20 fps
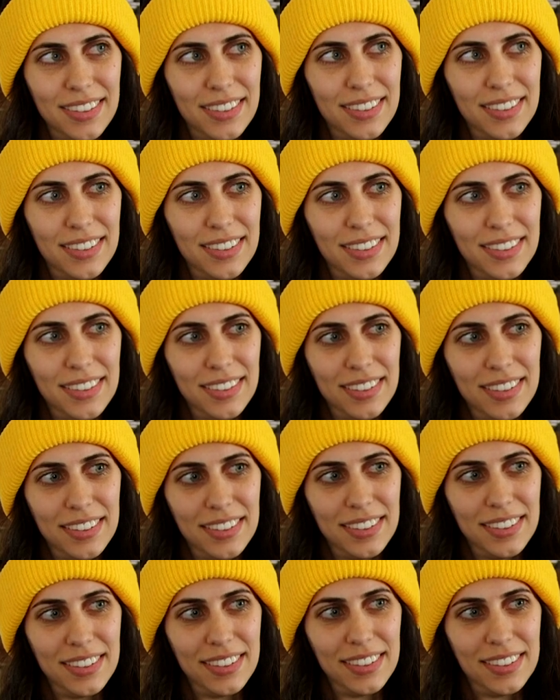
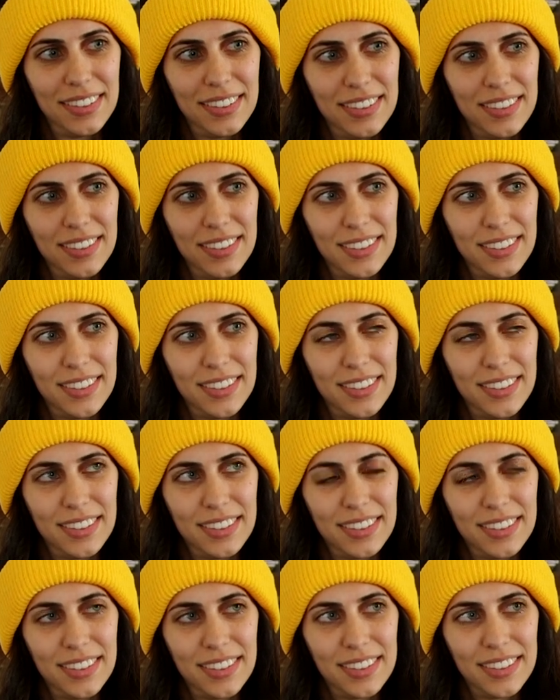
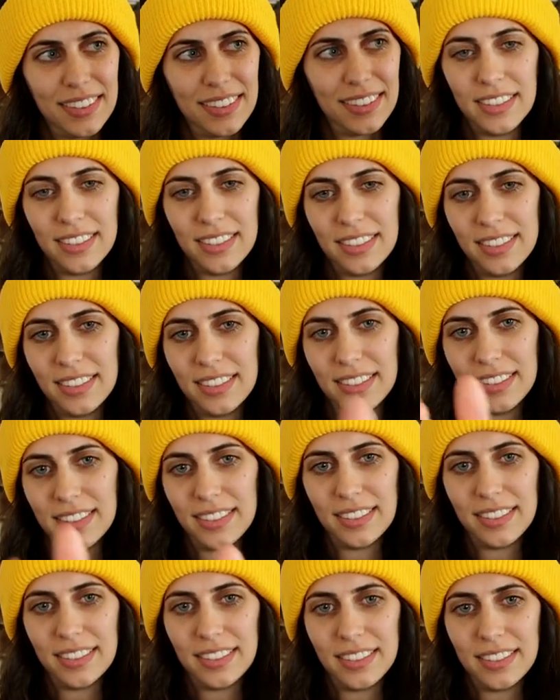
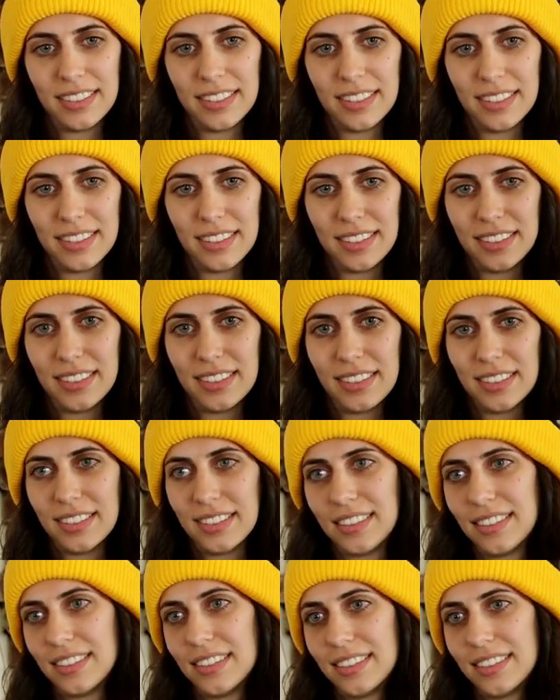(silent)